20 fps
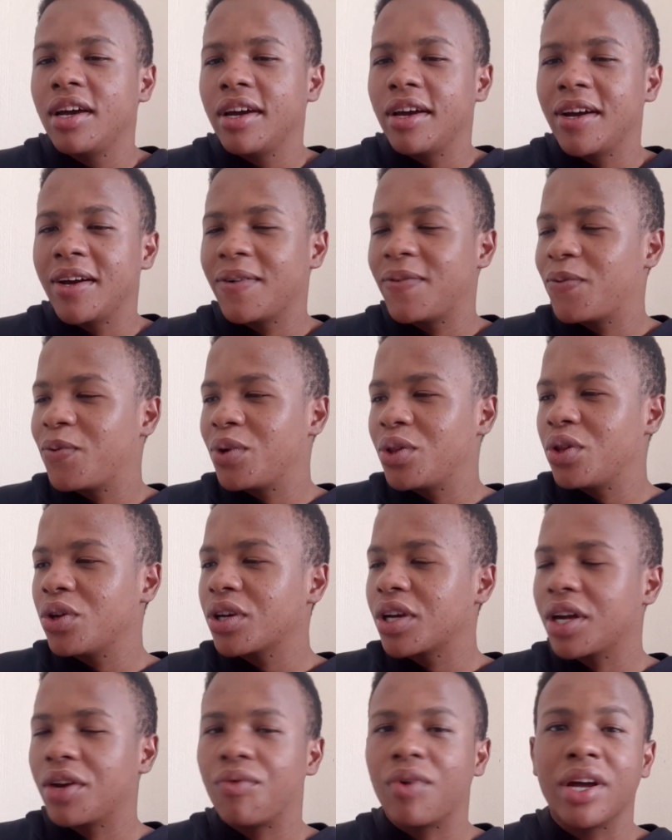if we look
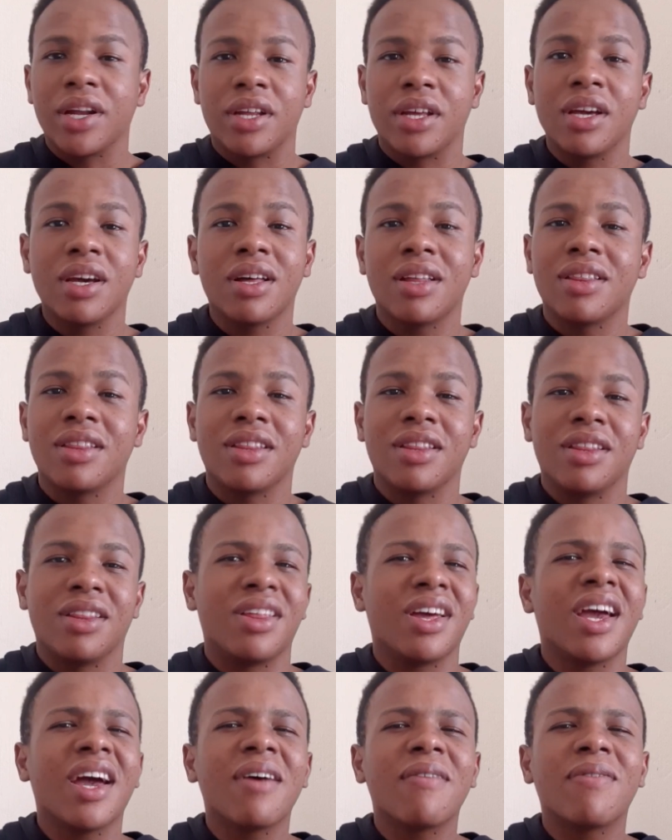at right here,
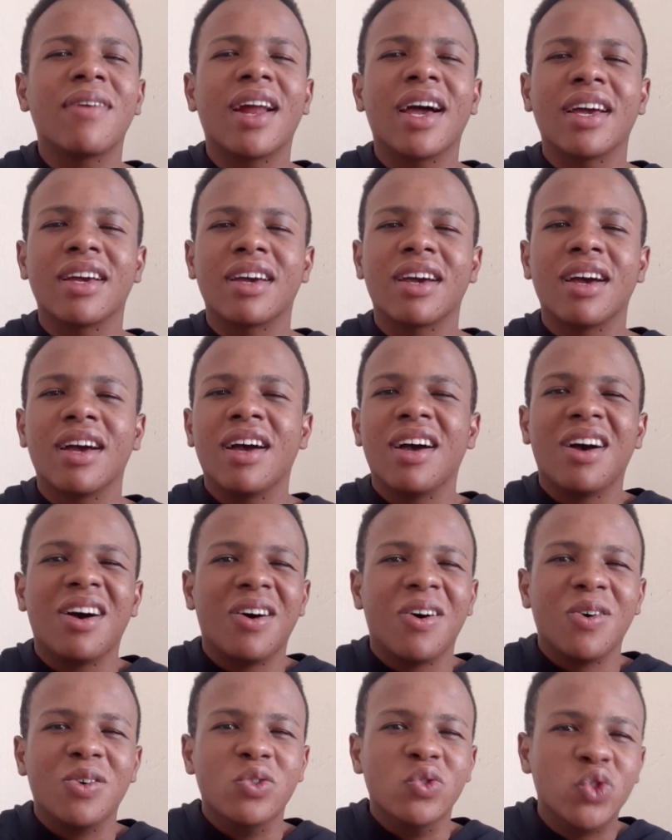they have like
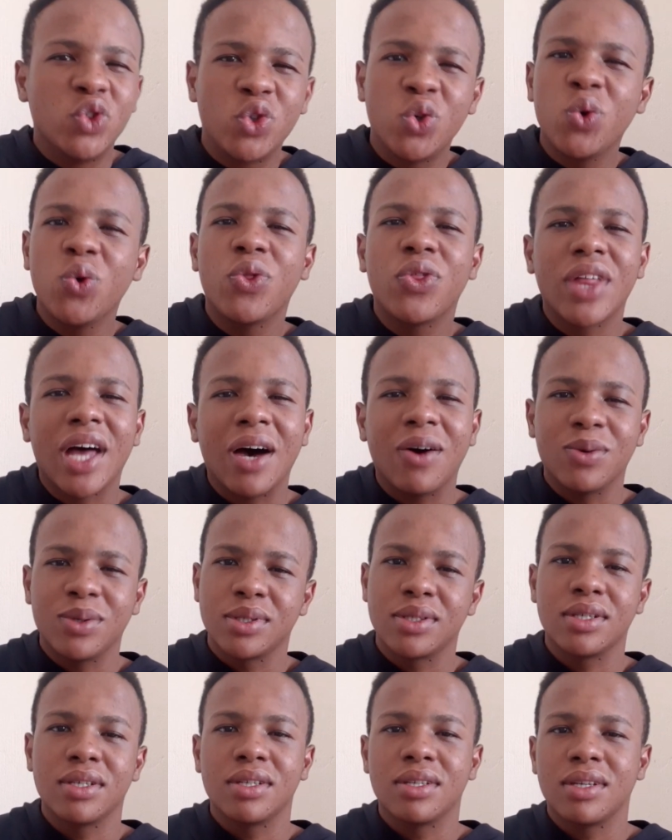
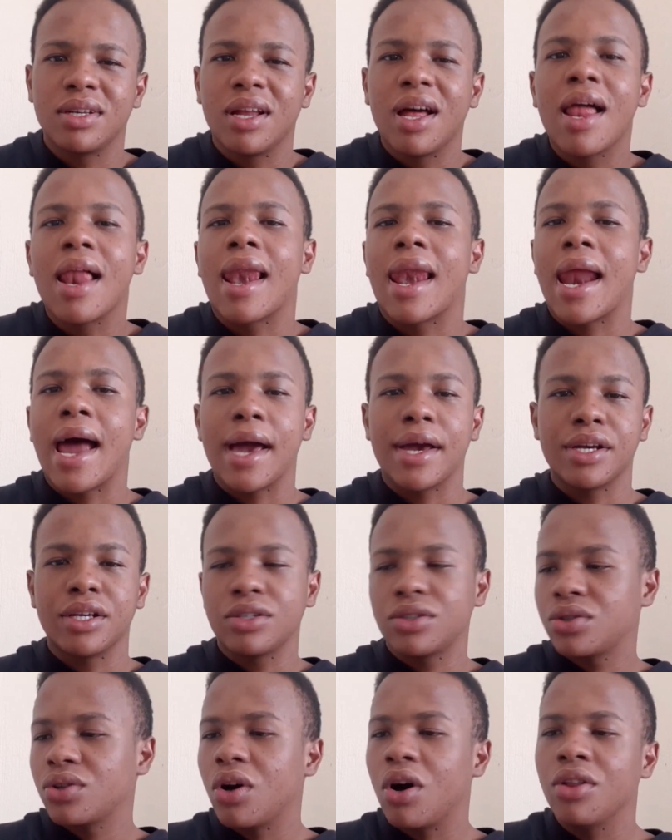2,000
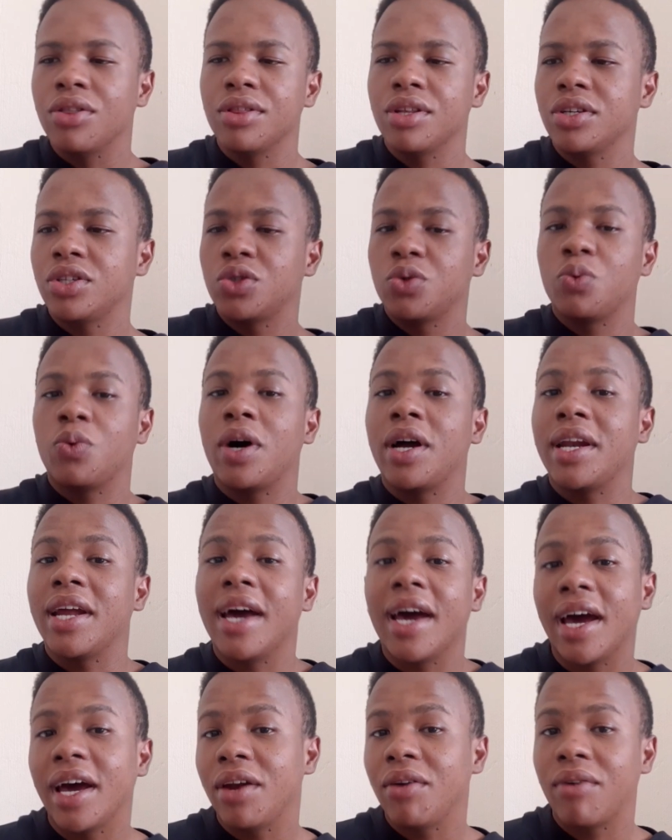likes on this one
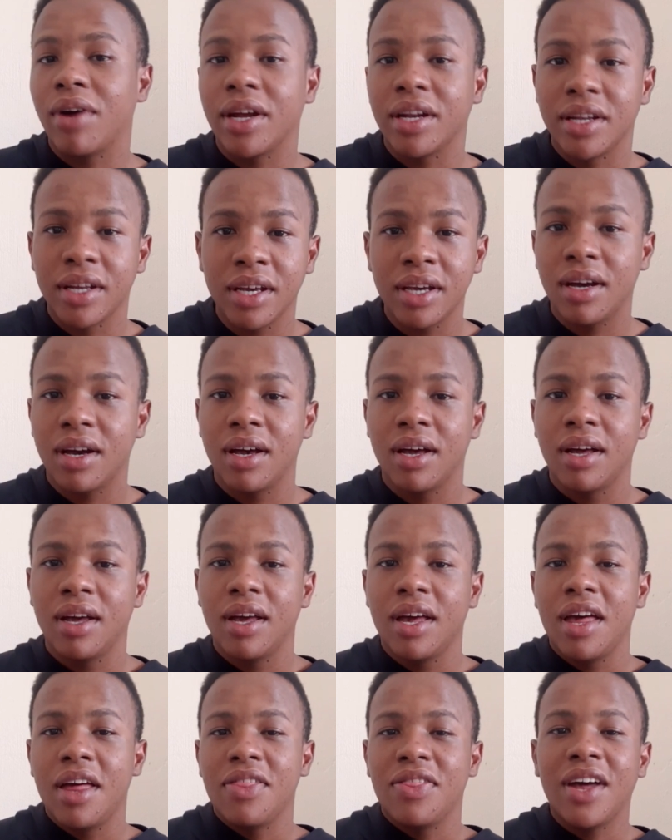ad right here.
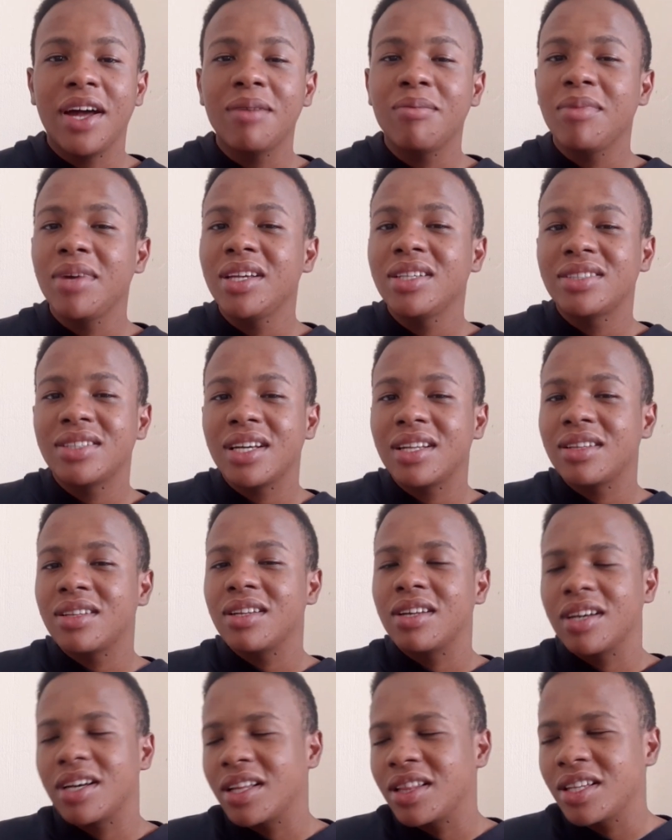That means that
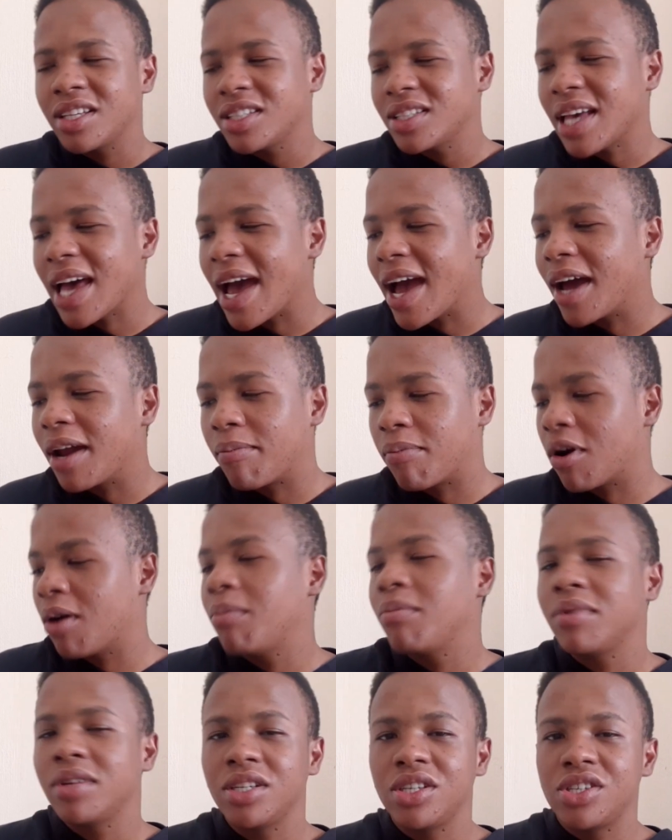this ad
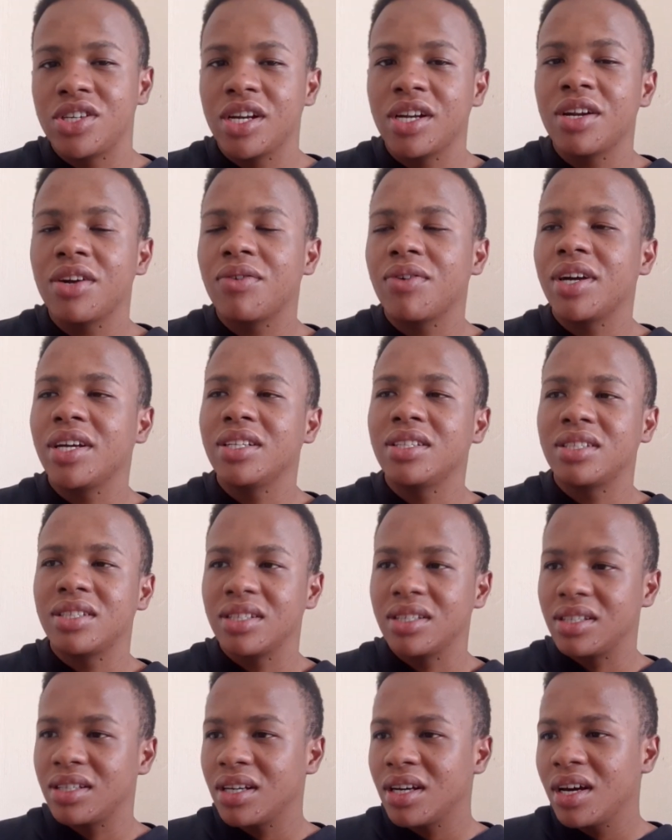probably
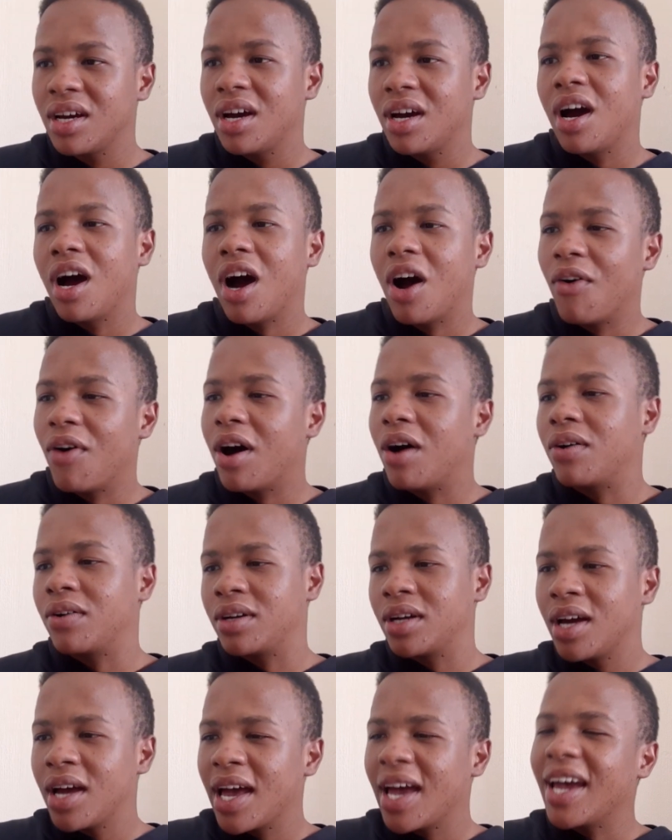generated around
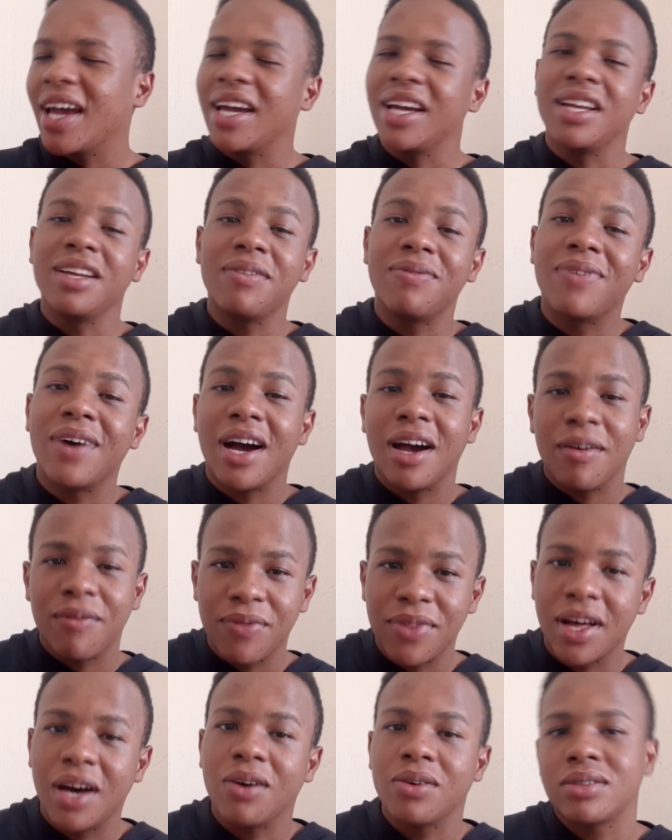
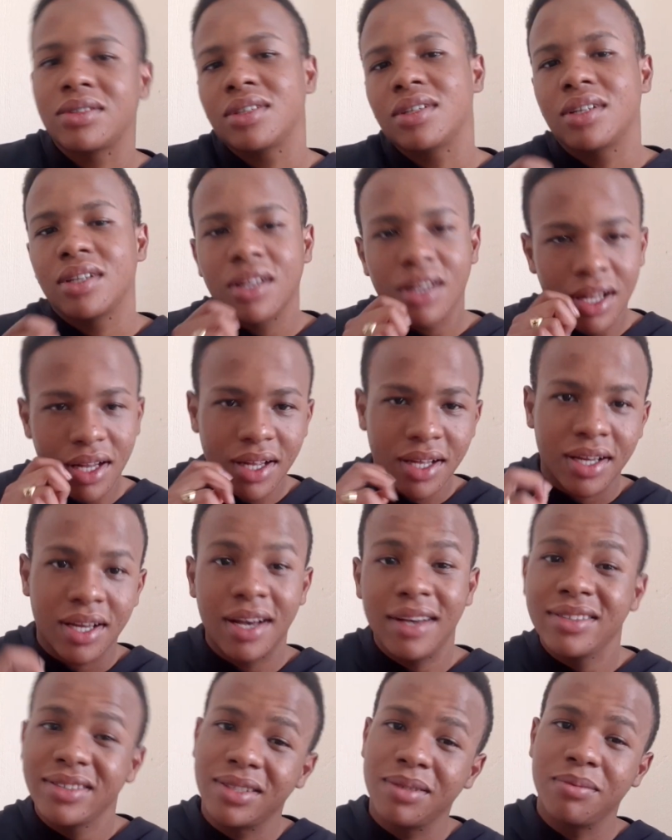85,000
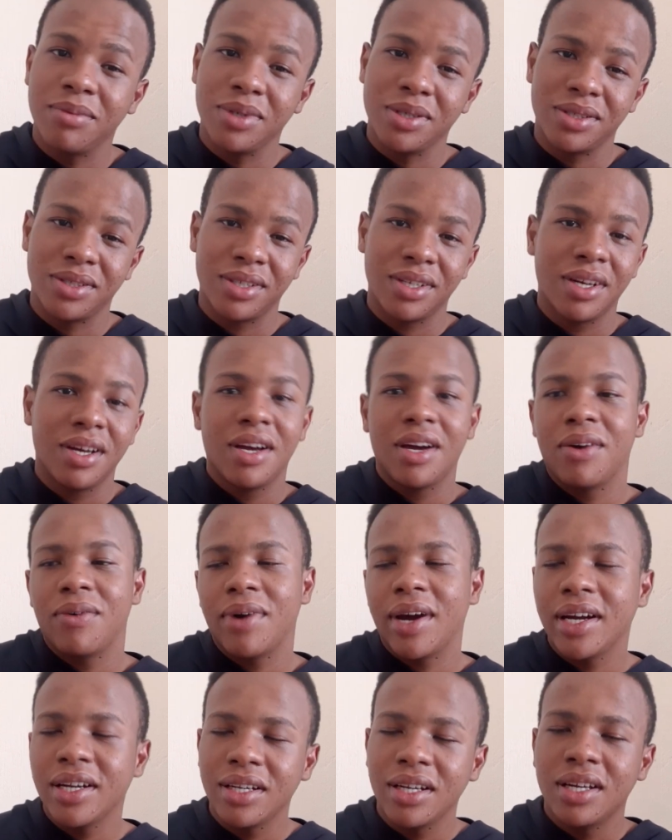customers,
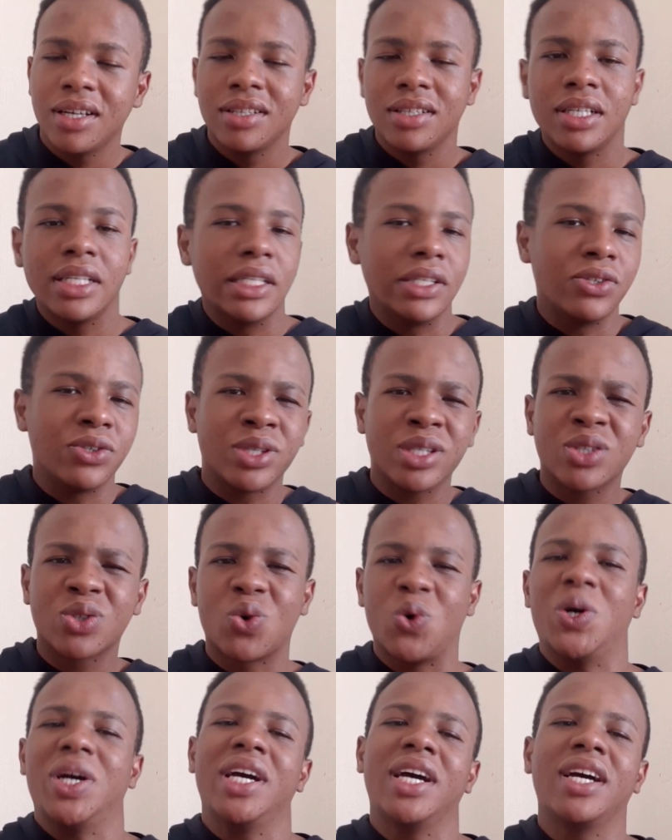right? Then you just
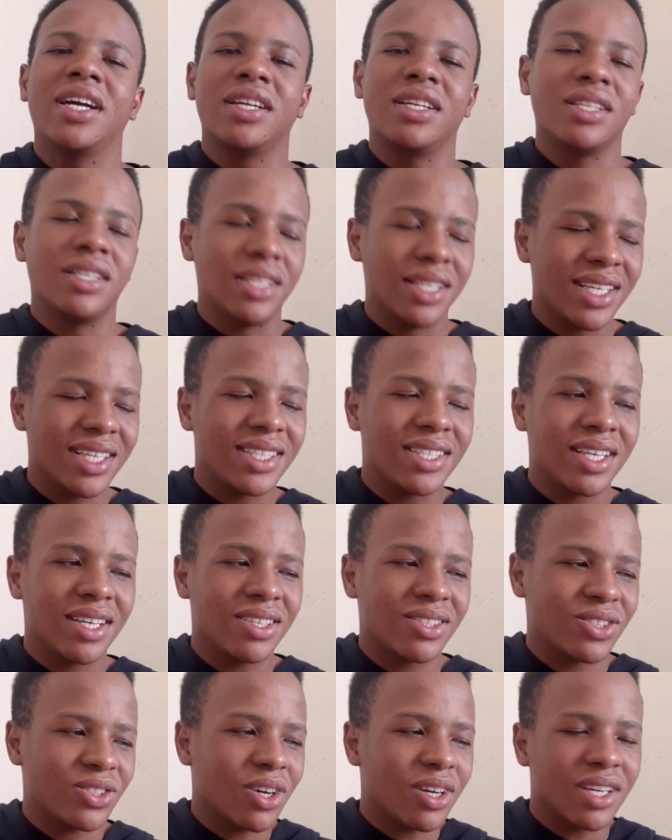go ahead in detail,
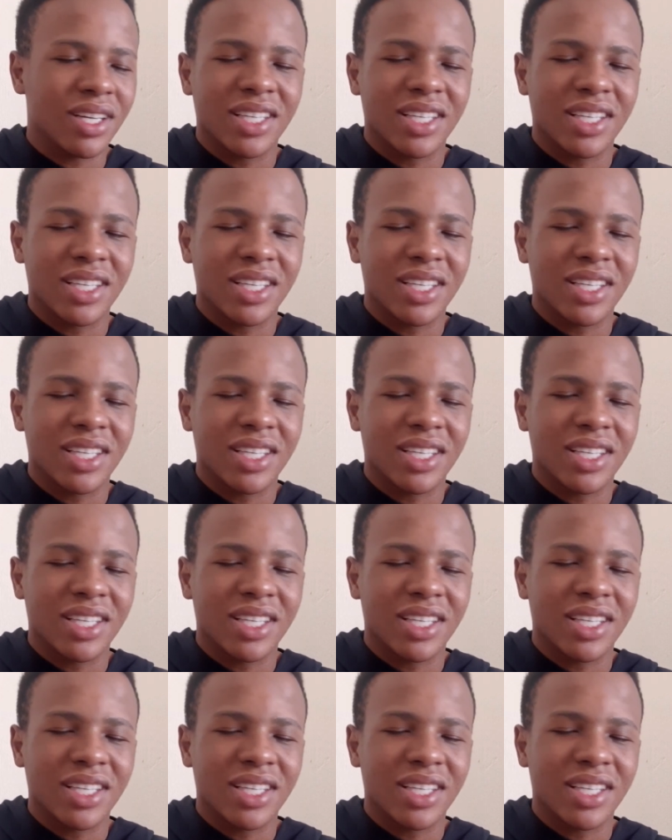start